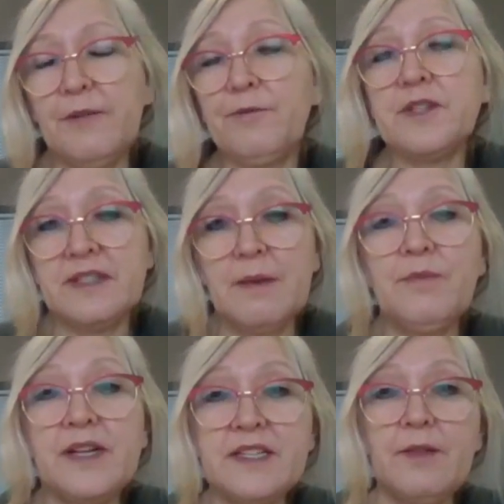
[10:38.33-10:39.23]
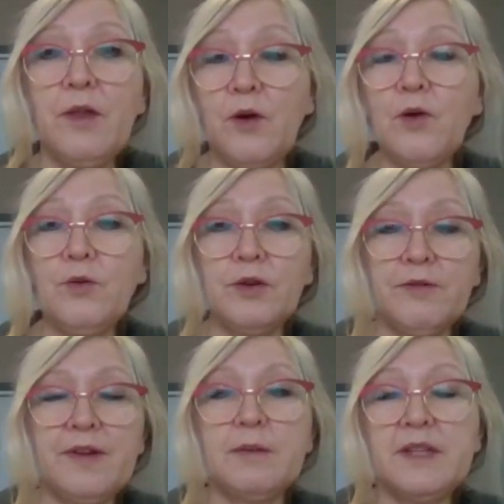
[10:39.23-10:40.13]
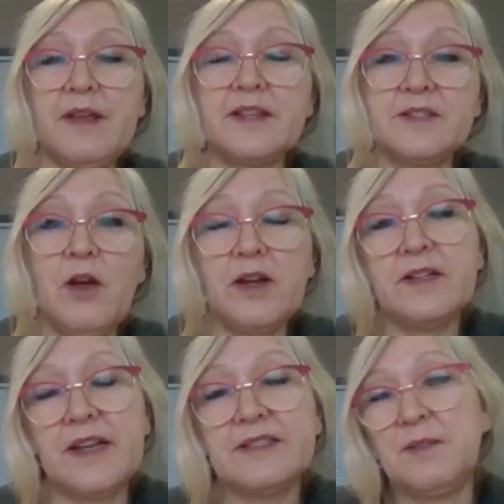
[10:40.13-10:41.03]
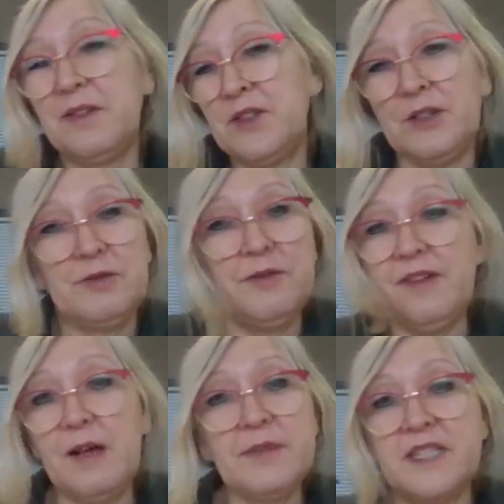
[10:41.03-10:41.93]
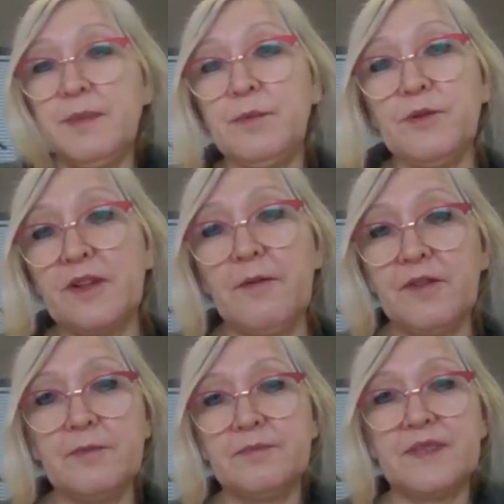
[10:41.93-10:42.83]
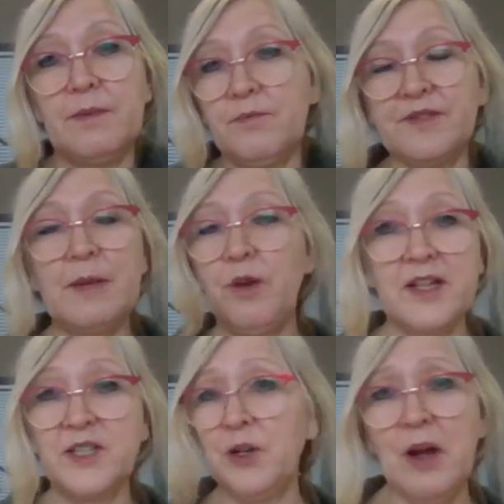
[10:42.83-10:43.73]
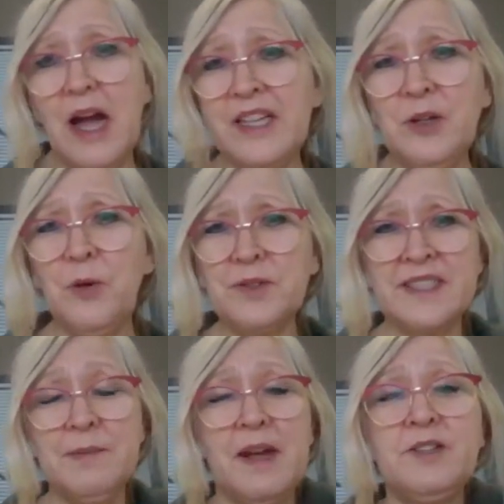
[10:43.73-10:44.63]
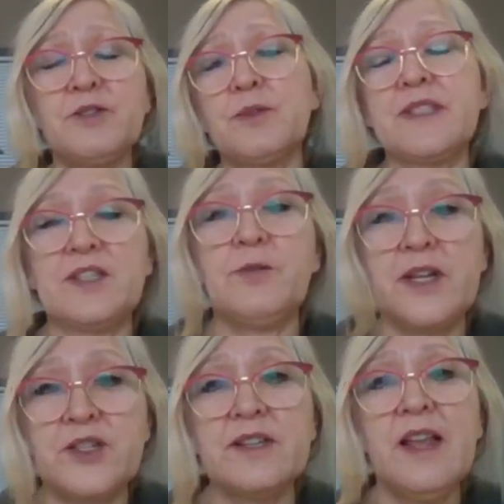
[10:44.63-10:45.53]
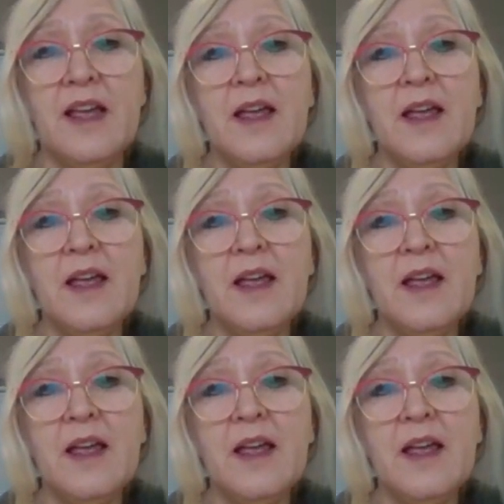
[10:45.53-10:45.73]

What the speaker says: If for some reason, though, you're a family that is not connected with children and families, maybe you've come from somewhere else or, some unusual situation,